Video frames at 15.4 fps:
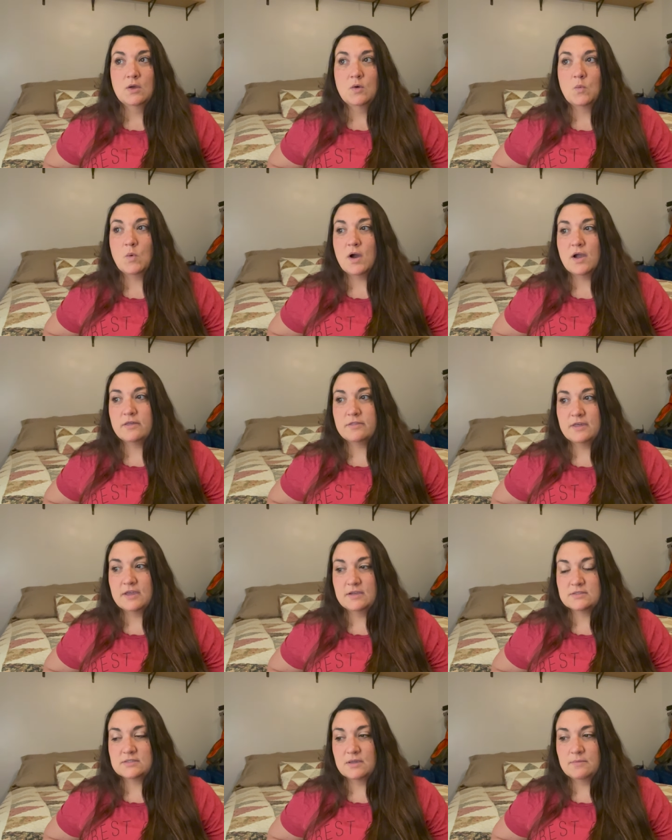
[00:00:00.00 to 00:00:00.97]
why
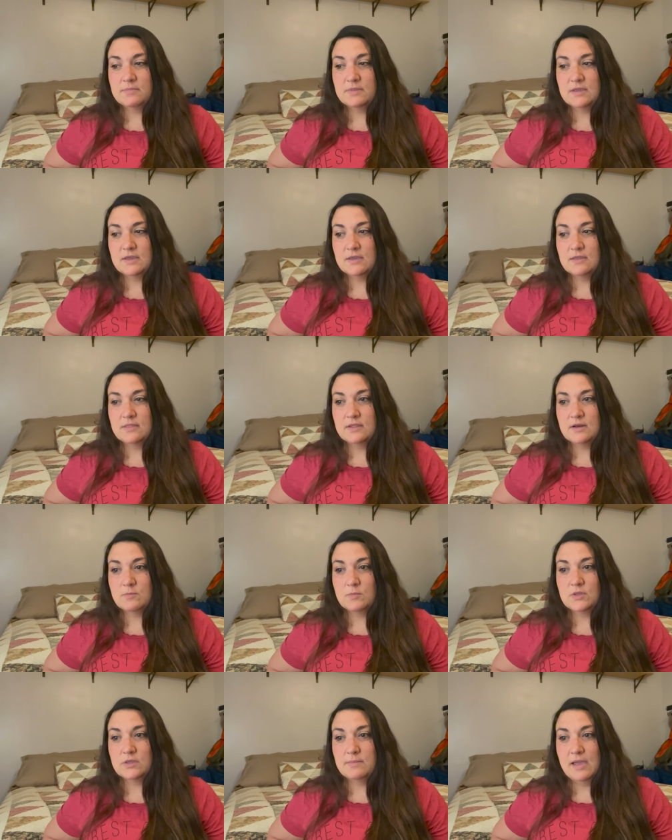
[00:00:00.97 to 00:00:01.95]
think something that I'm
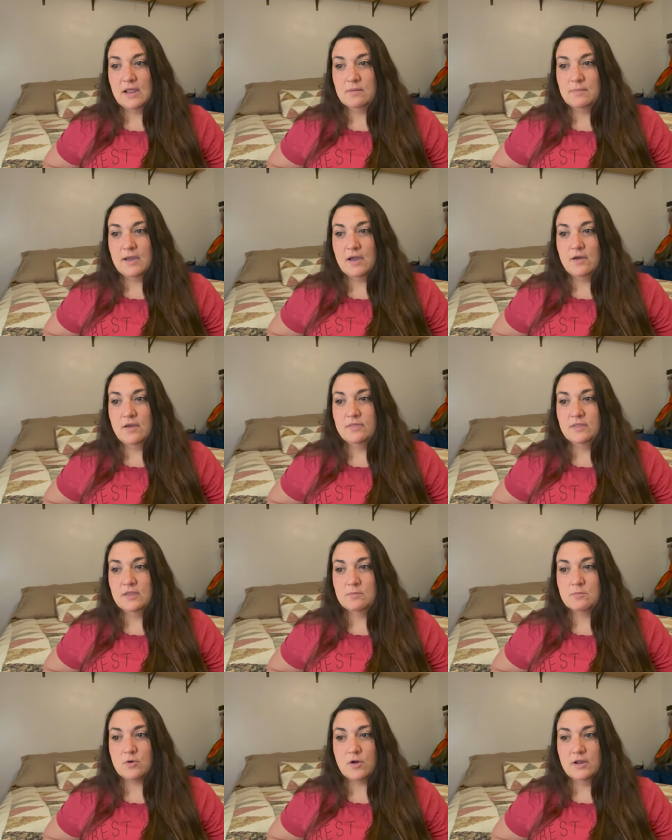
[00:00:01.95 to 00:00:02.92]
really mad about and
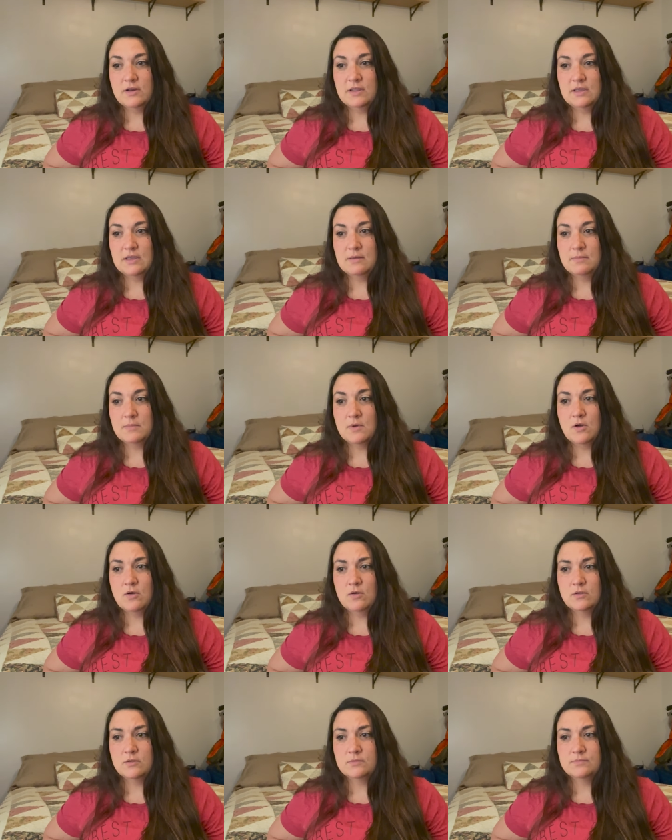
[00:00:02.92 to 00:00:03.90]
then pray to him
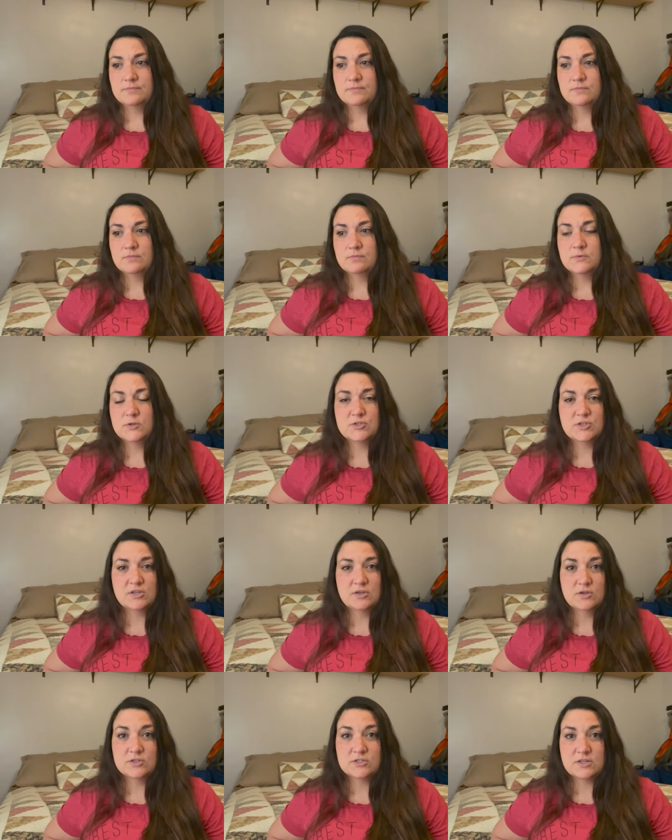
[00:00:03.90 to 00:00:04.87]
all mushy
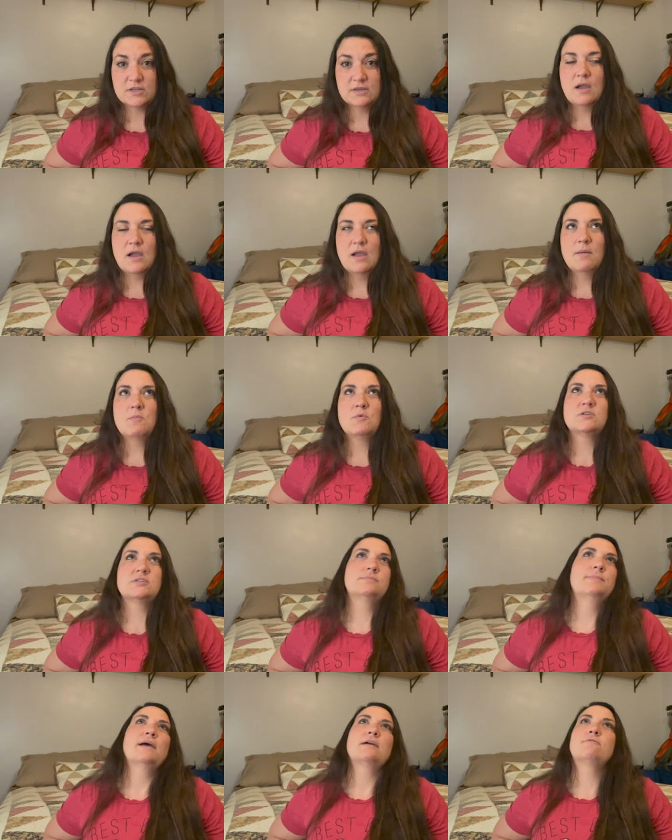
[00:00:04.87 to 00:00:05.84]
gushy. I'm
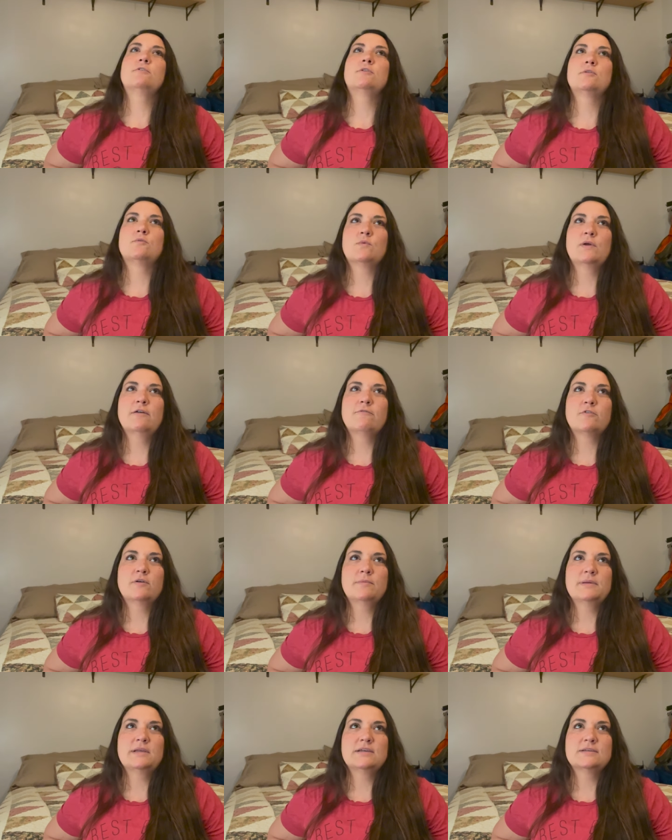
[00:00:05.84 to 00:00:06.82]
respectful and
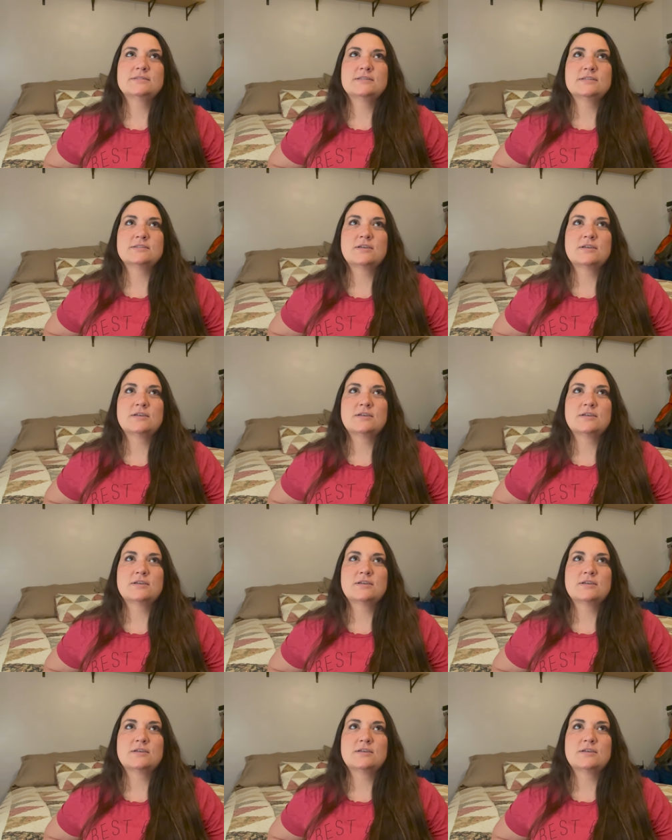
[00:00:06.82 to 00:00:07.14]
reverent because he's